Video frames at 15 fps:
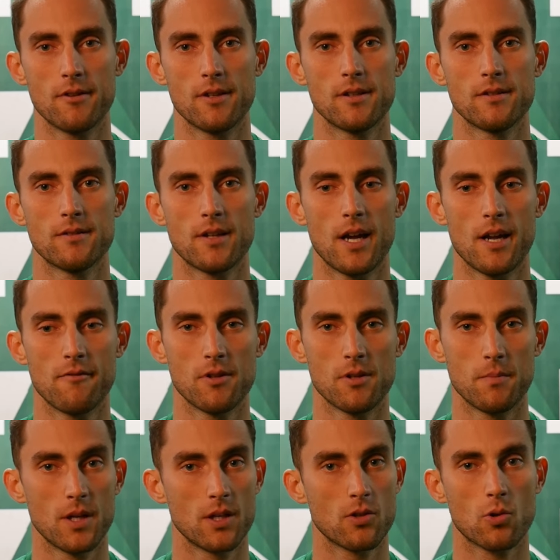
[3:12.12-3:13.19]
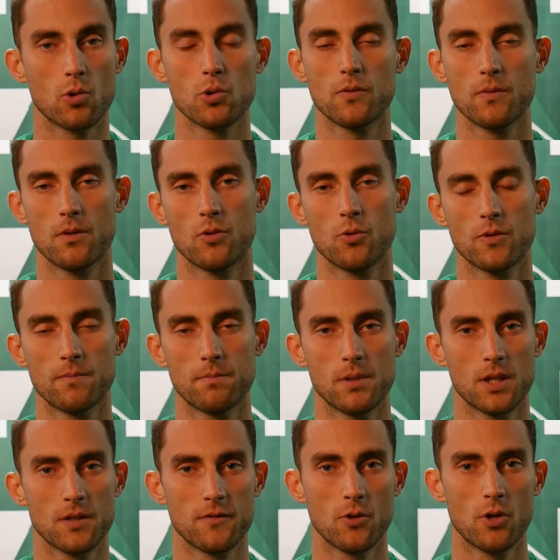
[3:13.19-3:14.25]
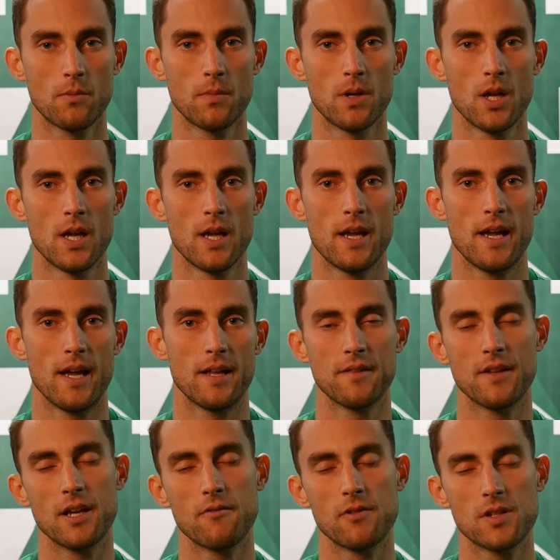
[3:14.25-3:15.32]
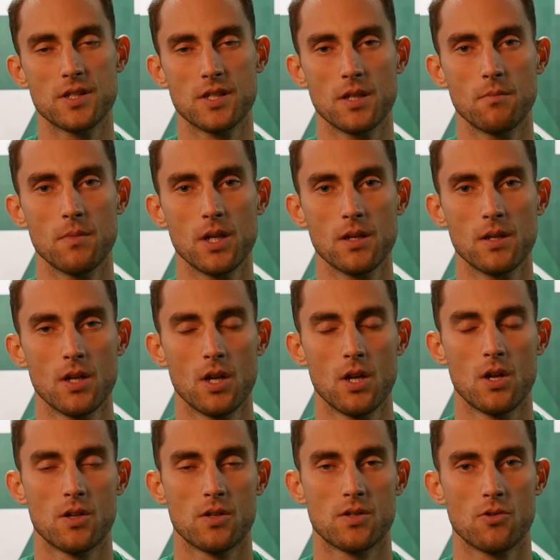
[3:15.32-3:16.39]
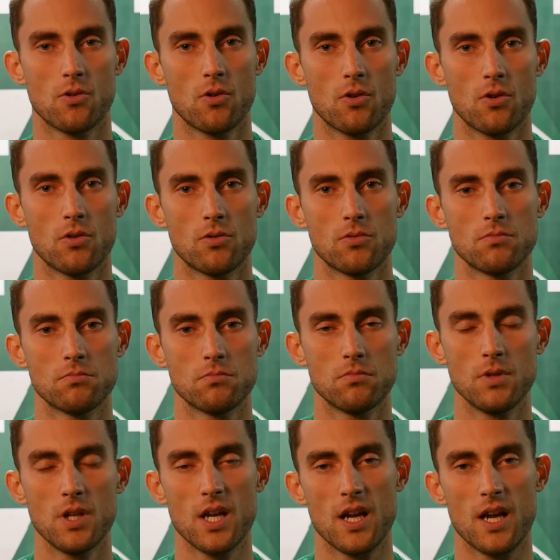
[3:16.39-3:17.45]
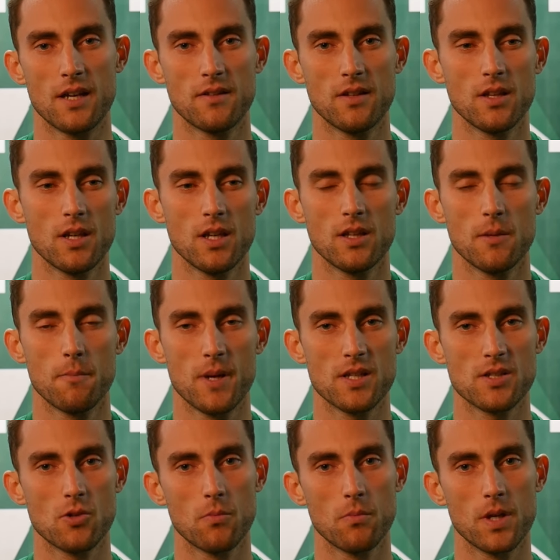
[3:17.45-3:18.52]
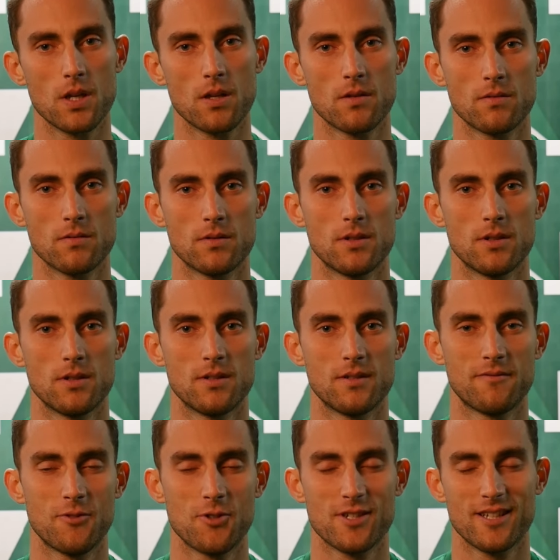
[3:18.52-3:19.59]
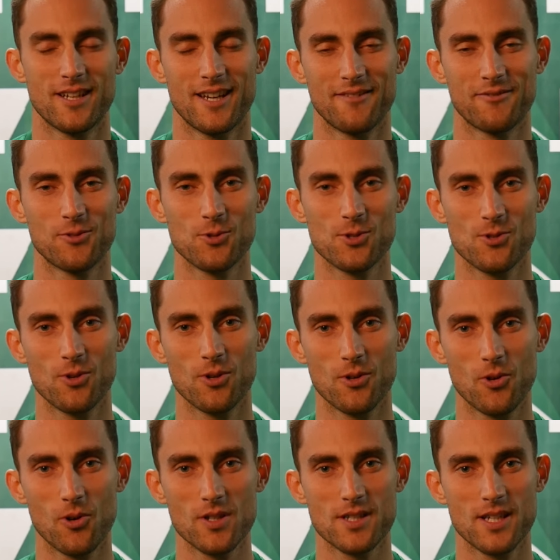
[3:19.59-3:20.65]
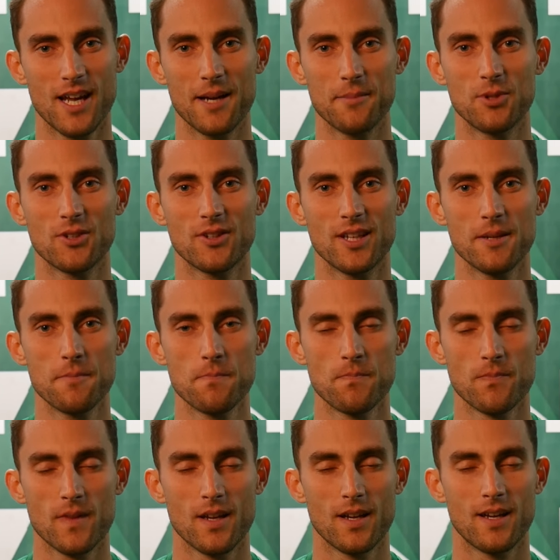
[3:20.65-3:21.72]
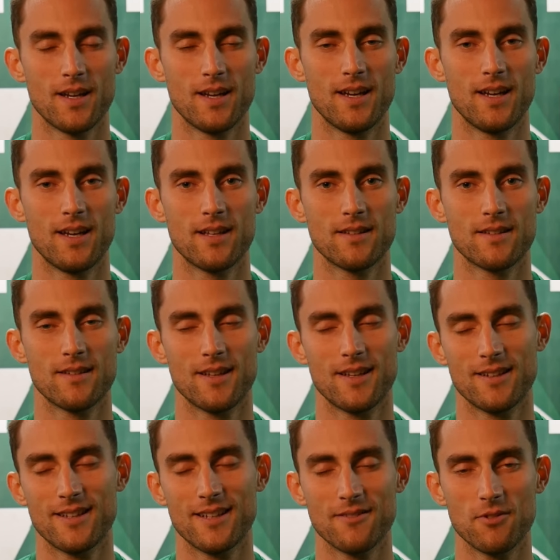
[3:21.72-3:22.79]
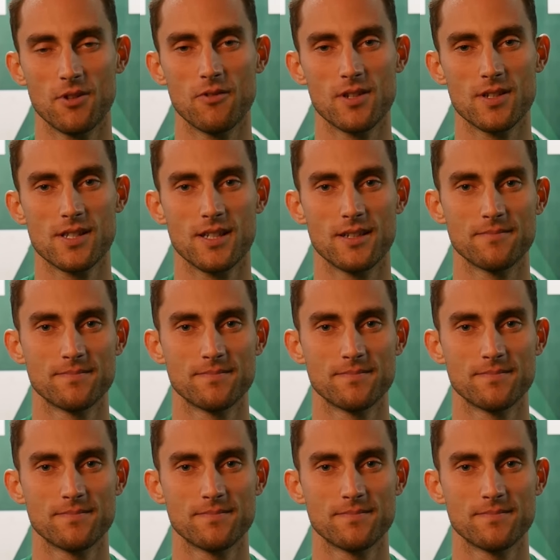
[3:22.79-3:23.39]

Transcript: will be in a good platform and they will see me. So yeah, I think it depends on me. First I have to score goals, have the team, and then we will see.